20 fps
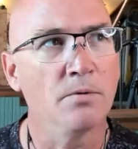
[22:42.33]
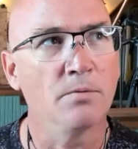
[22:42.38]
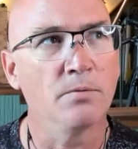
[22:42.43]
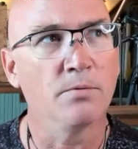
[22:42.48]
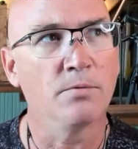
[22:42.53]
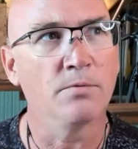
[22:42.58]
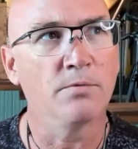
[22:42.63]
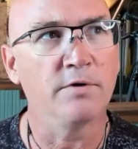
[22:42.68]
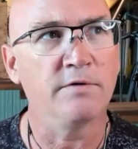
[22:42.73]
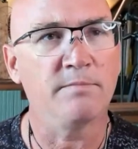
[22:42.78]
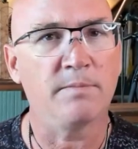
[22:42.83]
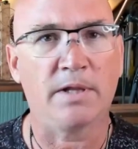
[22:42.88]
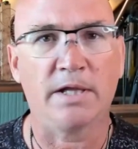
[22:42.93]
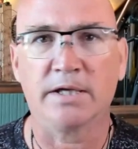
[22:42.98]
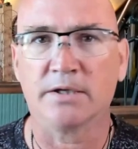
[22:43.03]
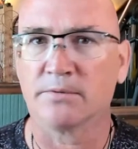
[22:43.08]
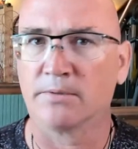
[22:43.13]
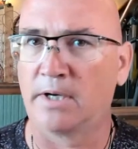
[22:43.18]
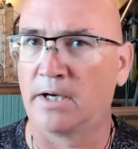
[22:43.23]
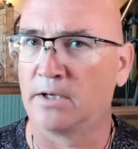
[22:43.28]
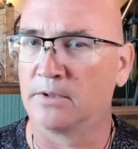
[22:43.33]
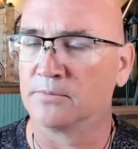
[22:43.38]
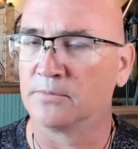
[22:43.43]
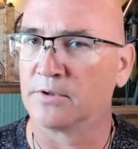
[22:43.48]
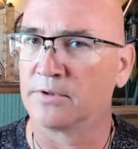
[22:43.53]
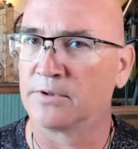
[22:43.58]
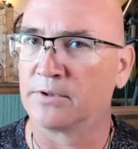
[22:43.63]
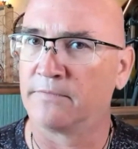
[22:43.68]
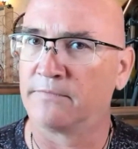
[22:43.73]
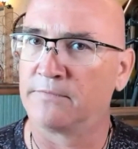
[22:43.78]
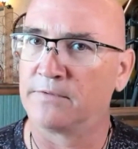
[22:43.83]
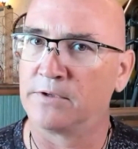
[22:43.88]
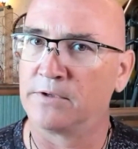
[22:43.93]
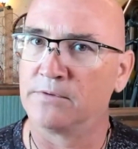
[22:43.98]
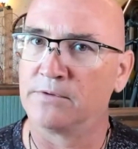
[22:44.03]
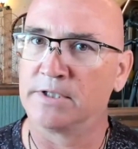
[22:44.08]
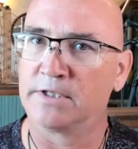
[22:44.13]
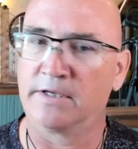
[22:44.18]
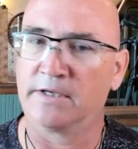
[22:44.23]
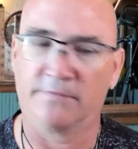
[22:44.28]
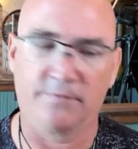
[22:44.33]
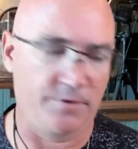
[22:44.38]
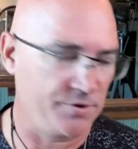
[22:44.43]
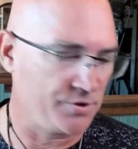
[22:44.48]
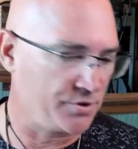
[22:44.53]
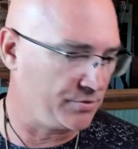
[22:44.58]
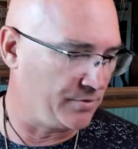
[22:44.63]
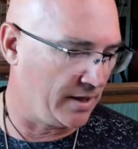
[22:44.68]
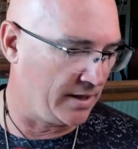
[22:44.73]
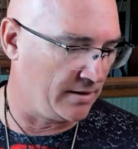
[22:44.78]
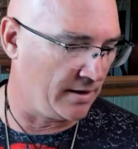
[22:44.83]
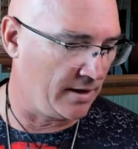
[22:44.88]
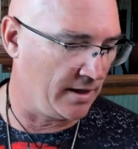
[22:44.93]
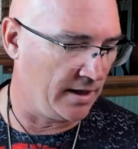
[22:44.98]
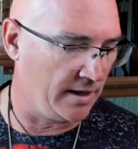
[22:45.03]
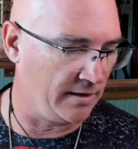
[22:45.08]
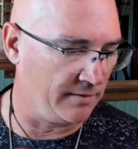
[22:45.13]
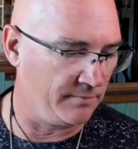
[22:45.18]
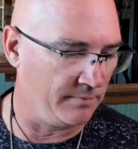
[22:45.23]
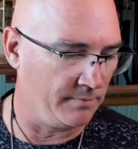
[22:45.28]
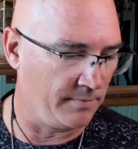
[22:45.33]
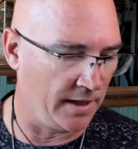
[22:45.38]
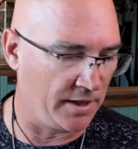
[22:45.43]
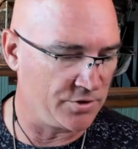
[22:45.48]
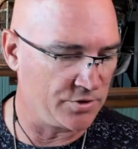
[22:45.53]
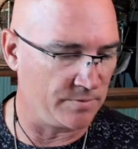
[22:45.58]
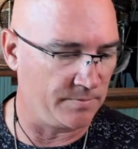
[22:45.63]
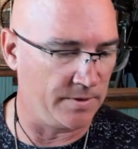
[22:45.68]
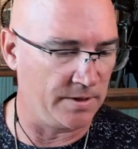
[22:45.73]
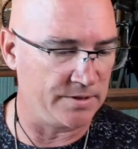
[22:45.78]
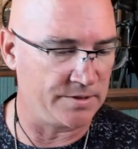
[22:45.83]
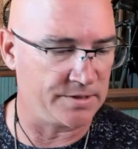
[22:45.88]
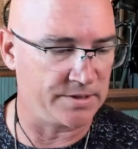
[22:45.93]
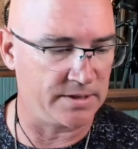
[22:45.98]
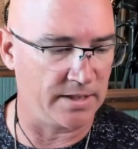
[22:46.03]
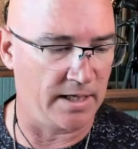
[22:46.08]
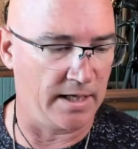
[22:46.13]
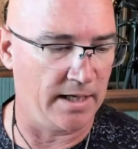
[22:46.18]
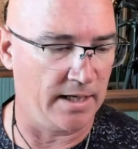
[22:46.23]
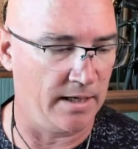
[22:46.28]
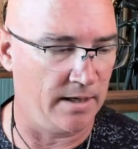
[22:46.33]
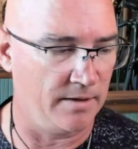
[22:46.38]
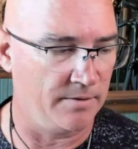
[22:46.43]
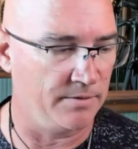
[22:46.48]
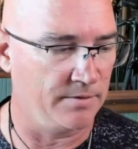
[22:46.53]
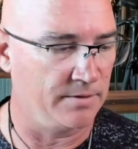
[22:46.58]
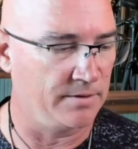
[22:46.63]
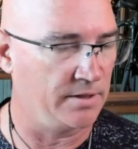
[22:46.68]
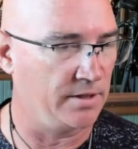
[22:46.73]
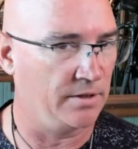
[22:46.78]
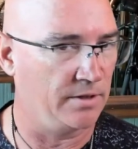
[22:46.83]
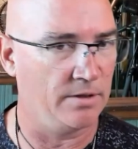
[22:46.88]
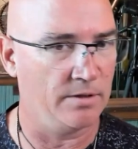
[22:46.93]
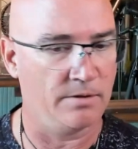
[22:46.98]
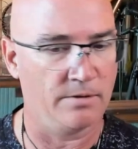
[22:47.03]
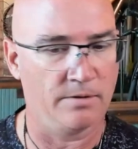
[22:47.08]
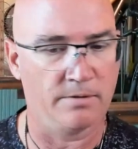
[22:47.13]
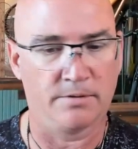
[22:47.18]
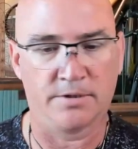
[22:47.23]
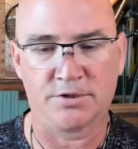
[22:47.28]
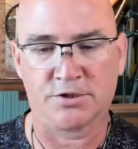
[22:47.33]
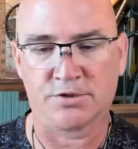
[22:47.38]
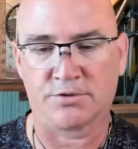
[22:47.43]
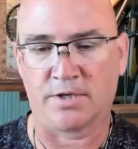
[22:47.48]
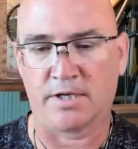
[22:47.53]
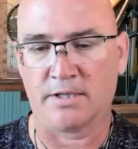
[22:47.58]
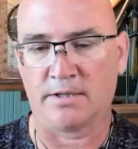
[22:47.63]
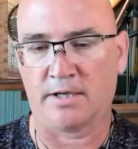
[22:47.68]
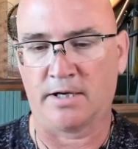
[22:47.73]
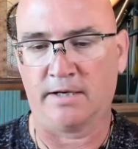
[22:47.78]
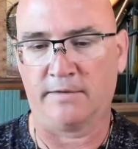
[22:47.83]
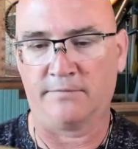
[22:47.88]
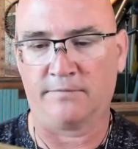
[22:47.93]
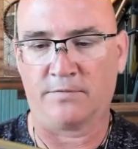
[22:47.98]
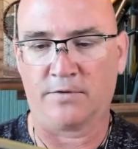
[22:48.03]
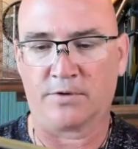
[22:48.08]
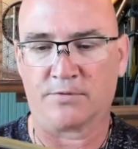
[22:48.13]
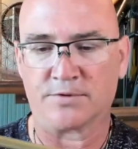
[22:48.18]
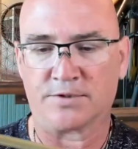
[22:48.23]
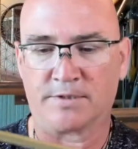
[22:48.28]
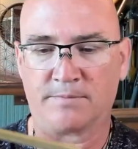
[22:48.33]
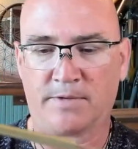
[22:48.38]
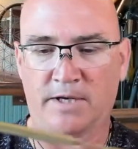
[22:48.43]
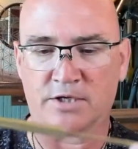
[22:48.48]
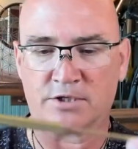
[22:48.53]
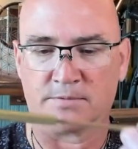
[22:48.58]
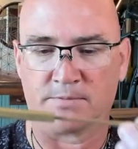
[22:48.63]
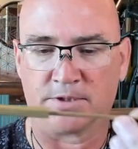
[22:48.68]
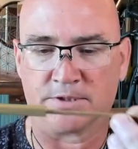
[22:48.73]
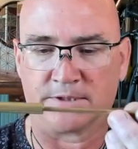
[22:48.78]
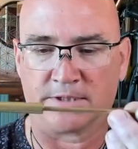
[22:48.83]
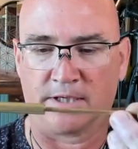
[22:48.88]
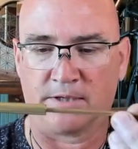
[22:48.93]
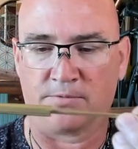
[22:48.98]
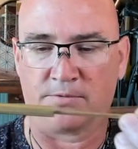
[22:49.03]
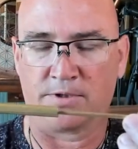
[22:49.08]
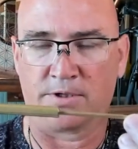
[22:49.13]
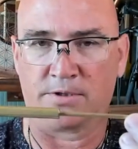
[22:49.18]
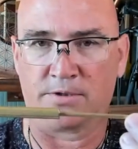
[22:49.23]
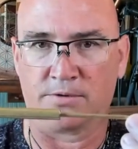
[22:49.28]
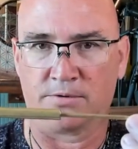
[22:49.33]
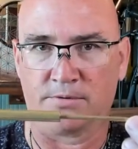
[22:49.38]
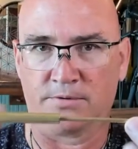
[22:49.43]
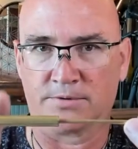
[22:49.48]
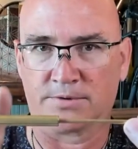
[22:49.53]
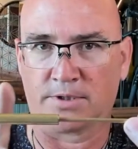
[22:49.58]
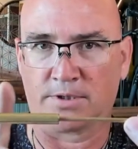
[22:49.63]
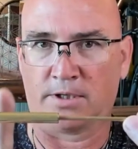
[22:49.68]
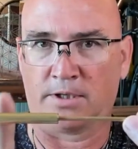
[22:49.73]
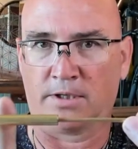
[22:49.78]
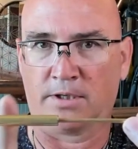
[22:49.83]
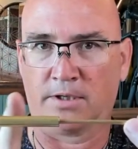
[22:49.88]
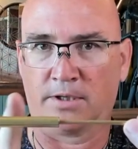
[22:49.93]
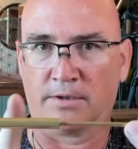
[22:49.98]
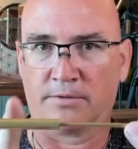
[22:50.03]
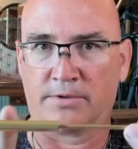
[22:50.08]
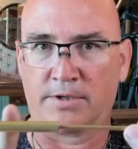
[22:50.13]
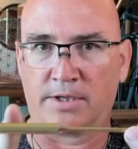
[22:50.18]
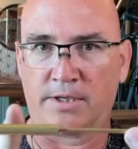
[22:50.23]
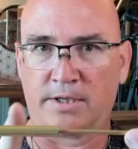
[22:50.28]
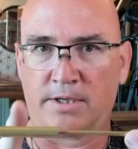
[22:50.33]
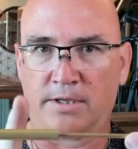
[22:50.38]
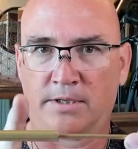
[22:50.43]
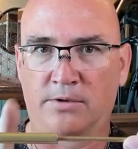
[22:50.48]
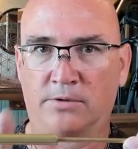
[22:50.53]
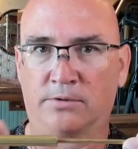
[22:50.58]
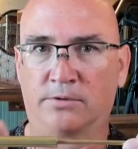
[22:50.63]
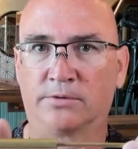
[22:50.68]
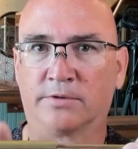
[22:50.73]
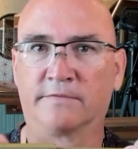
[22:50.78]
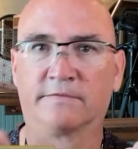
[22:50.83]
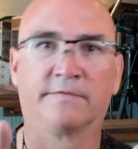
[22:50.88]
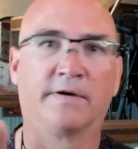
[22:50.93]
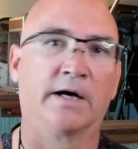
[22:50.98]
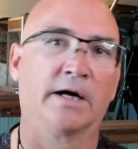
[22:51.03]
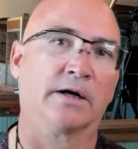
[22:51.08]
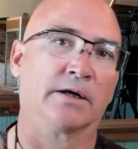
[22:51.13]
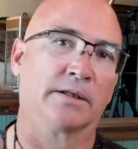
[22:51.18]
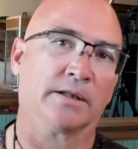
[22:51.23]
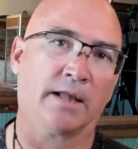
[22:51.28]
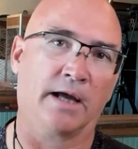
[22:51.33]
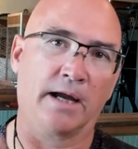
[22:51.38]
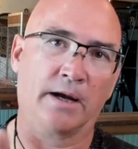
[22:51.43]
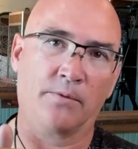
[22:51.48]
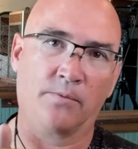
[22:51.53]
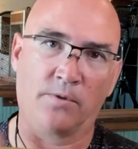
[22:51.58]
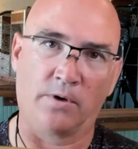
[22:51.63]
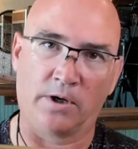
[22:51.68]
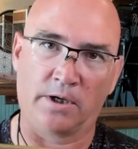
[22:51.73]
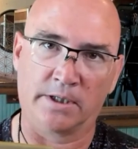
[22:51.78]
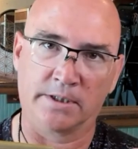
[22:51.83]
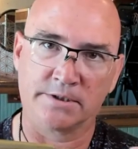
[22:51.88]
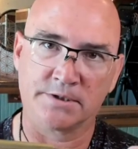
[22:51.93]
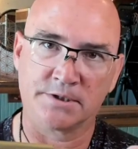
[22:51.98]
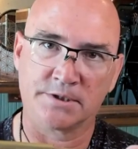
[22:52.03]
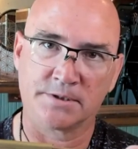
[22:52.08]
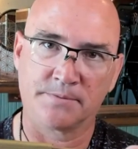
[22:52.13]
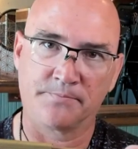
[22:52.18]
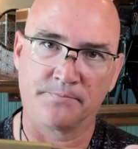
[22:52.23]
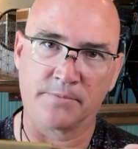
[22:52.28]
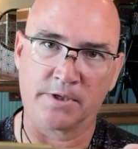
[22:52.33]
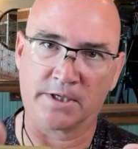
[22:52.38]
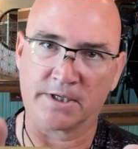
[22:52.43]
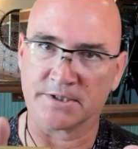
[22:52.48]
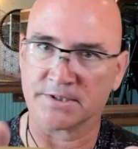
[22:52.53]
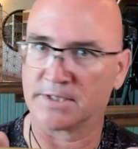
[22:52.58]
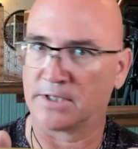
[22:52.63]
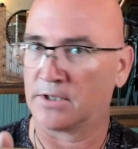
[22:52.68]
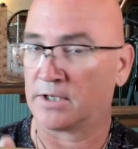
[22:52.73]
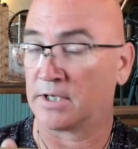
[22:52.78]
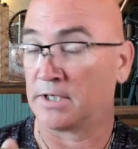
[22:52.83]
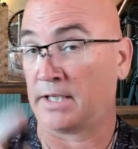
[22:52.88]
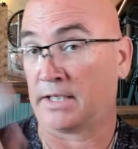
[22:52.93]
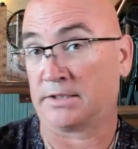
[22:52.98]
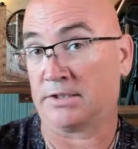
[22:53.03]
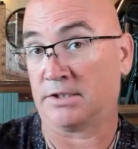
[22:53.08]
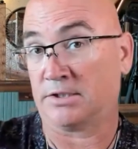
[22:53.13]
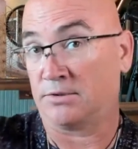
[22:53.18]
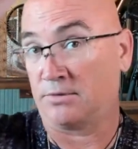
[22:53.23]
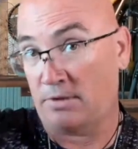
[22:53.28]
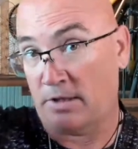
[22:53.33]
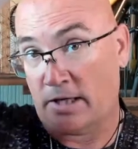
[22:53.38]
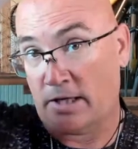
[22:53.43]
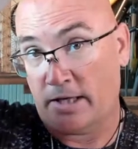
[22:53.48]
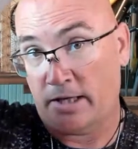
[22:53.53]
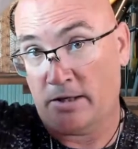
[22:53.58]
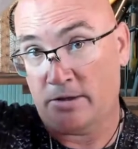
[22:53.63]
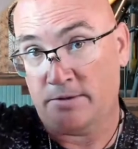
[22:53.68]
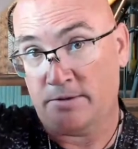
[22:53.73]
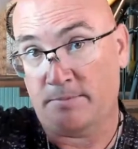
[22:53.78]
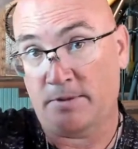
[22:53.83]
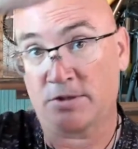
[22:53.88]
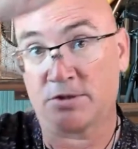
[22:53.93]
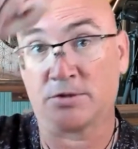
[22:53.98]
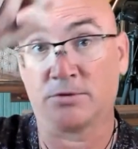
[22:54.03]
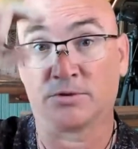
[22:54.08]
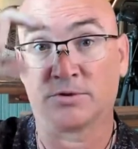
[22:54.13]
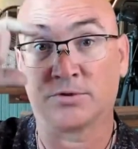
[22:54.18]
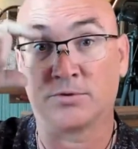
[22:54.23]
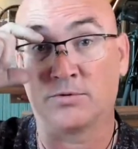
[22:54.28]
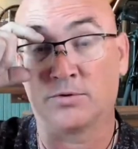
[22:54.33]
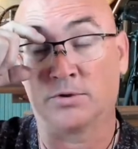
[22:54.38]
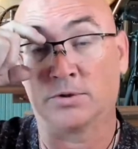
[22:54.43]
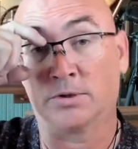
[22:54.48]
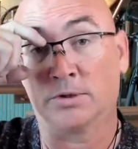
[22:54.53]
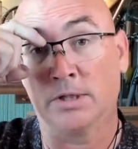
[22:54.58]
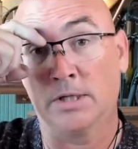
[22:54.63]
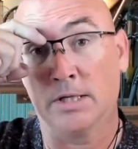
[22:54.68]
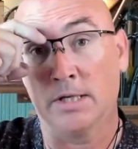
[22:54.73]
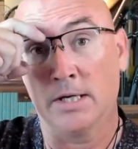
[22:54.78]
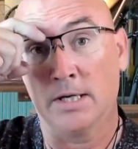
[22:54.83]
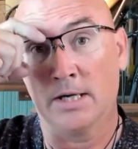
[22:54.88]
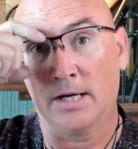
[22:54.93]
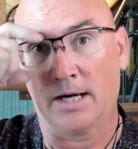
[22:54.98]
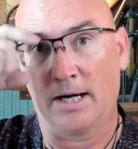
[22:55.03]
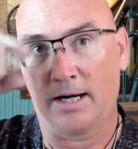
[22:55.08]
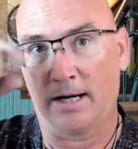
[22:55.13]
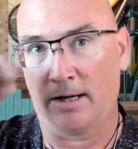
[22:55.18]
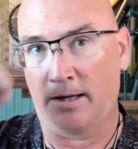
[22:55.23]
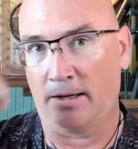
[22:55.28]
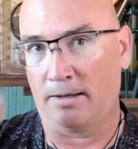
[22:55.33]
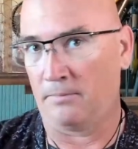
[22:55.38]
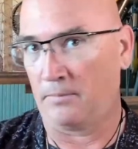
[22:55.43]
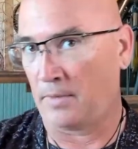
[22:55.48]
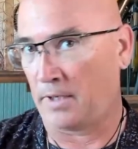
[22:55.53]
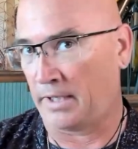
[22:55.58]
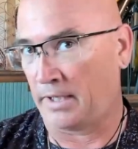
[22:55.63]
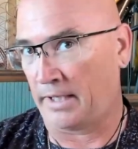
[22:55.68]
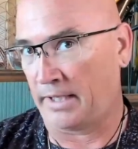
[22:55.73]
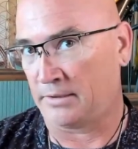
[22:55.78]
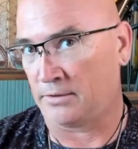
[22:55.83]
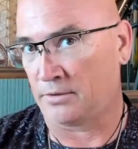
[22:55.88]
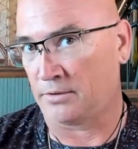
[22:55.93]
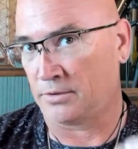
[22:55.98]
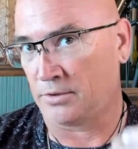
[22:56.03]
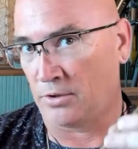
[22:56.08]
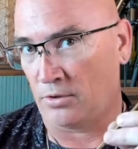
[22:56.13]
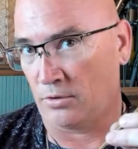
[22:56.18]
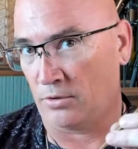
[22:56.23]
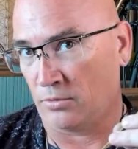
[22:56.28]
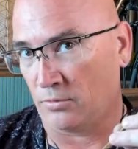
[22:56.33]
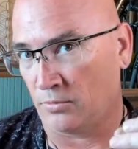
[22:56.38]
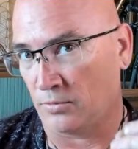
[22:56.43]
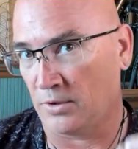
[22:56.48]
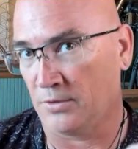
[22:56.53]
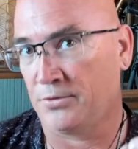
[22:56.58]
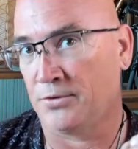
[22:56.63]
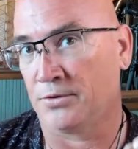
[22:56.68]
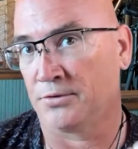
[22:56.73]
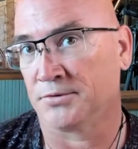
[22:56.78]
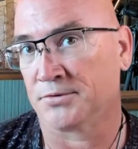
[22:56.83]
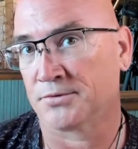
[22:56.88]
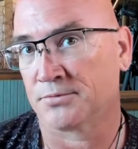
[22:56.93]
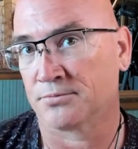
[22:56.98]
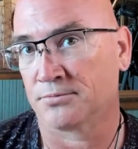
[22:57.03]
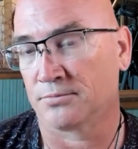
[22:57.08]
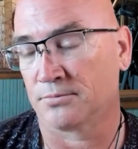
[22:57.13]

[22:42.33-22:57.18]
we've played around with a few of the different straight line measurements and you know the straight line frequency measurements that we use are the golden fire and light wands because they're connected to a higher dimensional tool um, and i don't know what those